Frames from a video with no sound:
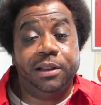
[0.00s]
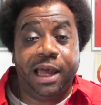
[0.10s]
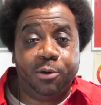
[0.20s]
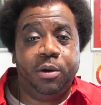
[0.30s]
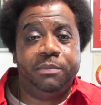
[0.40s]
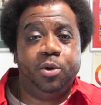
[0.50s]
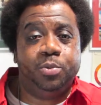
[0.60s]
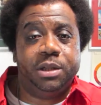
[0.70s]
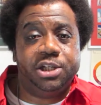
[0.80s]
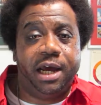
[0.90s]
like what I'm doing
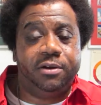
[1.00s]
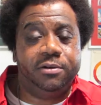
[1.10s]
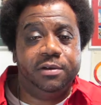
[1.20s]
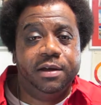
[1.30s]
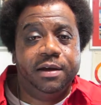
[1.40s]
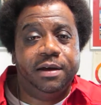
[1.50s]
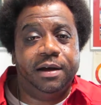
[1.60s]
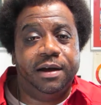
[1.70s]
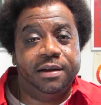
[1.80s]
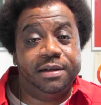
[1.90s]
with the channel,
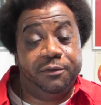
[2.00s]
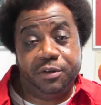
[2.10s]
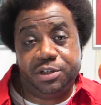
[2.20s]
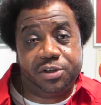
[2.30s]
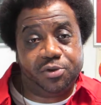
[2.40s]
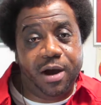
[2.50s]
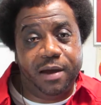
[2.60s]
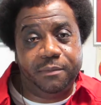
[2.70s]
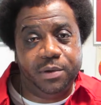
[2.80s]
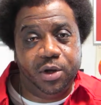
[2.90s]
definitely
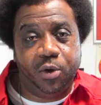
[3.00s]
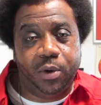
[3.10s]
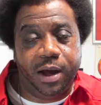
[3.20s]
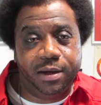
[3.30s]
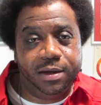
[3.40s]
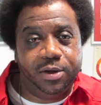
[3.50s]
subscribe. I